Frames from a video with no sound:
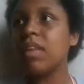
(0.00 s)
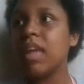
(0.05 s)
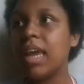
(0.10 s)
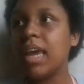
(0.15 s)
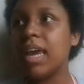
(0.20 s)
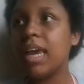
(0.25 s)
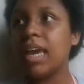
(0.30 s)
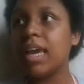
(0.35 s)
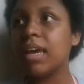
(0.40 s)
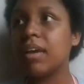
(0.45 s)

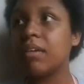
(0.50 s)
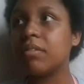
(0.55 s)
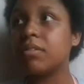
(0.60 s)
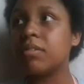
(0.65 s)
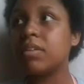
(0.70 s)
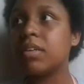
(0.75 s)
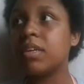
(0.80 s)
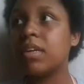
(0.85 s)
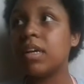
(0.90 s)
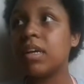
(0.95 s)
and
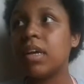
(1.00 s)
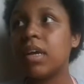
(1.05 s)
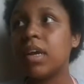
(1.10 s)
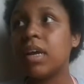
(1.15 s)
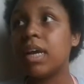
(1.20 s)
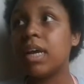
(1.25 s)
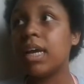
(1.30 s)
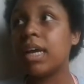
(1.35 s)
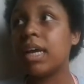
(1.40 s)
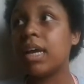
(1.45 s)

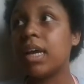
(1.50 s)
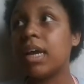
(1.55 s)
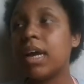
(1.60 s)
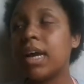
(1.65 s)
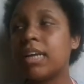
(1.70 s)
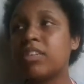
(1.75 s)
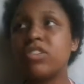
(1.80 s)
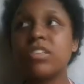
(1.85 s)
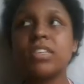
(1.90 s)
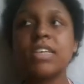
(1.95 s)
I
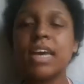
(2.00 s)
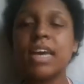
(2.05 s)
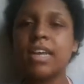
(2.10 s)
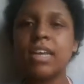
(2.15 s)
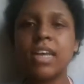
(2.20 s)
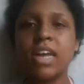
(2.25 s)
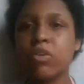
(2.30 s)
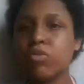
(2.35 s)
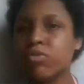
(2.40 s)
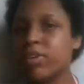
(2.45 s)
just can't
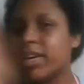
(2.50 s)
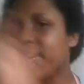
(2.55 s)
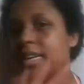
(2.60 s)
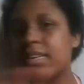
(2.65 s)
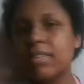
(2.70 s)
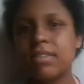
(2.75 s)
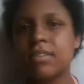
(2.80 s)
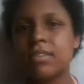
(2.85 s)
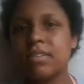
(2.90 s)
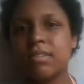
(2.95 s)

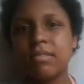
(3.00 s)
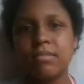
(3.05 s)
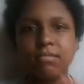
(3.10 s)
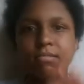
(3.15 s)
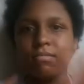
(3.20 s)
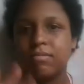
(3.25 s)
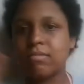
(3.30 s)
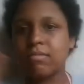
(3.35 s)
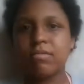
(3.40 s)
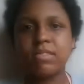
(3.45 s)
erase
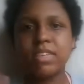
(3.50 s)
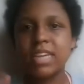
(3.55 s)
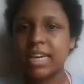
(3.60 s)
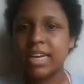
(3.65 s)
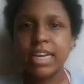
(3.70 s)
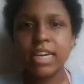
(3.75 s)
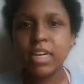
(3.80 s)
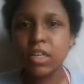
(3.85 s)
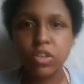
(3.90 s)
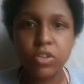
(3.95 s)
10
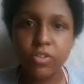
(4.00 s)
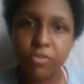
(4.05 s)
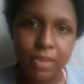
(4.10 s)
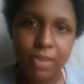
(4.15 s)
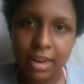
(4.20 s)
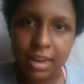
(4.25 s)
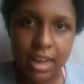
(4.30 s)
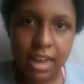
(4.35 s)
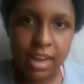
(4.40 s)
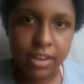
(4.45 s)
years of my
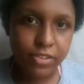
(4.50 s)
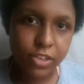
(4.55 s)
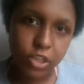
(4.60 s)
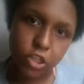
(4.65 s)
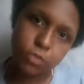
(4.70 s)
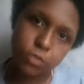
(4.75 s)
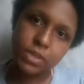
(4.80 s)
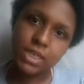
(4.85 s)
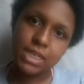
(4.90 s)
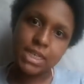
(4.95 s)
life
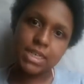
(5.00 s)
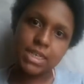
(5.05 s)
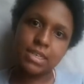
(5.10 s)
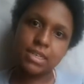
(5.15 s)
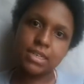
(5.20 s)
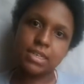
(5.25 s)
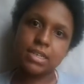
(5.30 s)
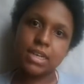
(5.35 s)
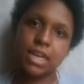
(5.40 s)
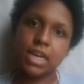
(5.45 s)
just
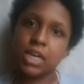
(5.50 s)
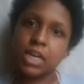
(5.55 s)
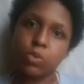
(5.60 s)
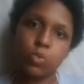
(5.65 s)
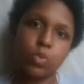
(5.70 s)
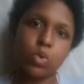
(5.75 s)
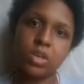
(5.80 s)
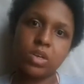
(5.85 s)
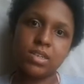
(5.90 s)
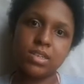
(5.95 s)
because I
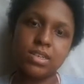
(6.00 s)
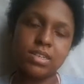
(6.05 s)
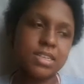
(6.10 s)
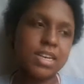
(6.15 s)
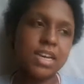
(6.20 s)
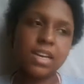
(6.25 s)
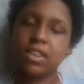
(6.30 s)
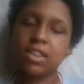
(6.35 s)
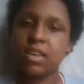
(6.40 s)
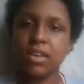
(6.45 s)
wasn't
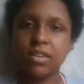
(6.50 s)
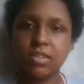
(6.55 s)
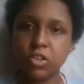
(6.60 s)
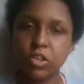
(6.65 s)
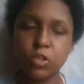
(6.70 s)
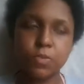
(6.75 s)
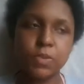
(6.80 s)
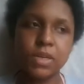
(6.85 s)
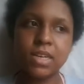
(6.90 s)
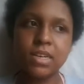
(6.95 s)
atheist,
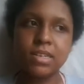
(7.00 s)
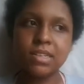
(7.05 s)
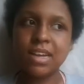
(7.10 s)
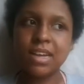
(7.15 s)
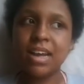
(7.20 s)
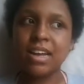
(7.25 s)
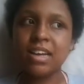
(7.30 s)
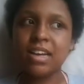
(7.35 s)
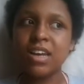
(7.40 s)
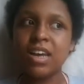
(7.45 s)
just because
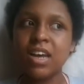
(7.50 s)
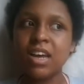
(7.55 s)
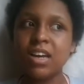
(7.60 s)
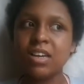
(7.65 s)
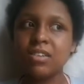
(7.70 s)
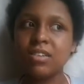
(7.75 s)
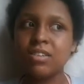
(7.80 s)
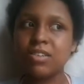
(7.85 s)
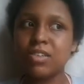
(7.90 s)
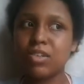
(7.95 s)
I
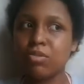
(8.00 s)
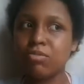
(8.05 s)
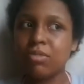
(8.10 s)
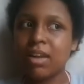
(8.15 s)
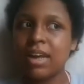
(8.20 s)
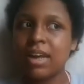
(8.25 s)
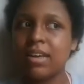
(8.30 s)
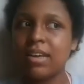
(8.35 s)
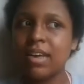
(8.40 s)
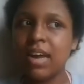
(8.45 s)
don't
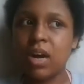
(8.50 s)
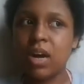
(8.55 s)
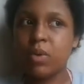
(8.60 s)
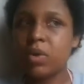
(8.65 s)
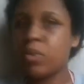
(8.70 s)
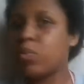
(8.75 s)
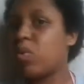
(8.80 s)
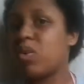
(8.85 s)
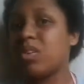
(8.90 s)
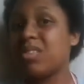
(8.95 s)
like how it
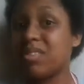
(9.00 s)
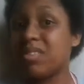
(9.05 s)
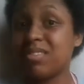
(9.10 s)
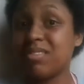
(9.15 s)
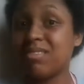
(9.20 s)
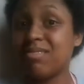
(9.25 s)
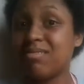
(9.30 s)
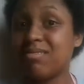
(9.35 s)
was.